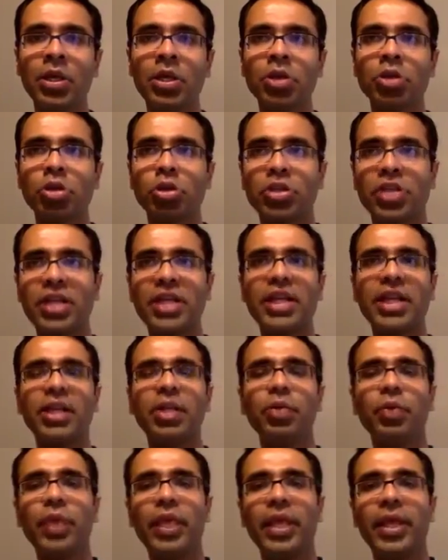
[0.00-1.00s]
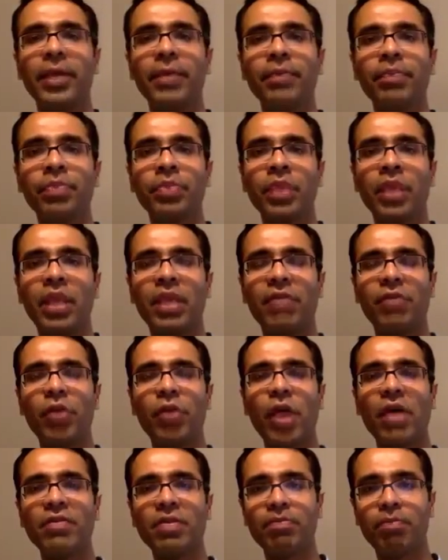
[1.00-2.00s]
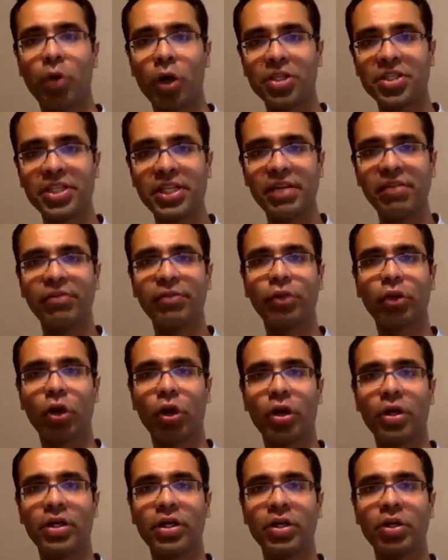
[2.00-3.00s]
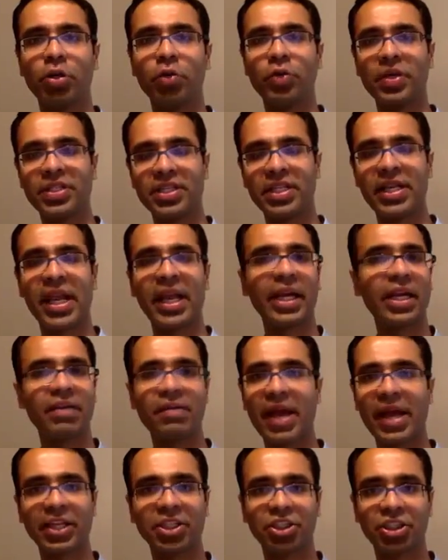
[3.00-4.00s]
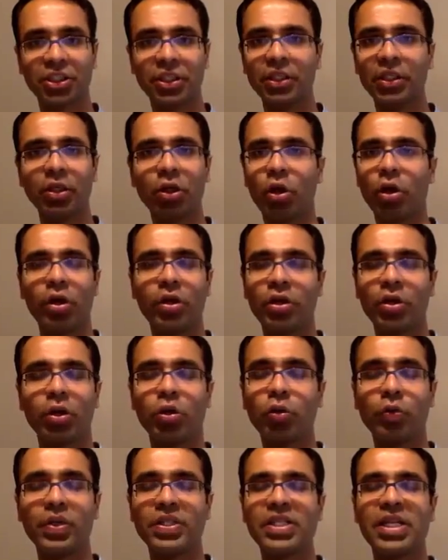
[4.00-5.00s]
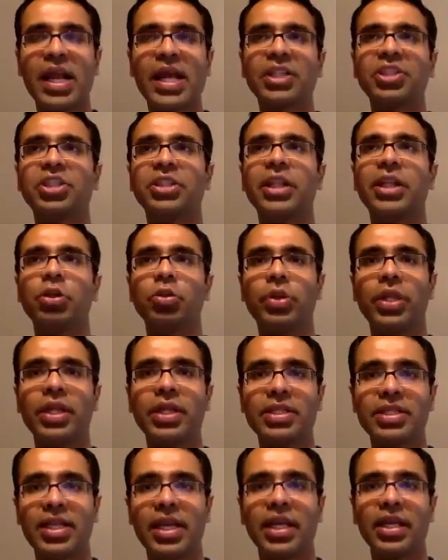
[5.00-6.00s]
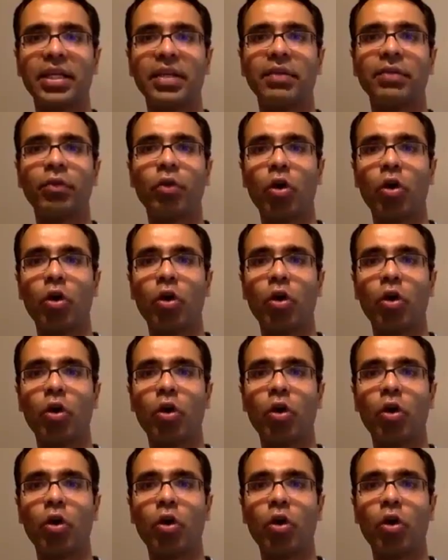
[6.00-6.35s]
So said another way, if you have a positive thought towards a negative action, or towards an action that you think is negative,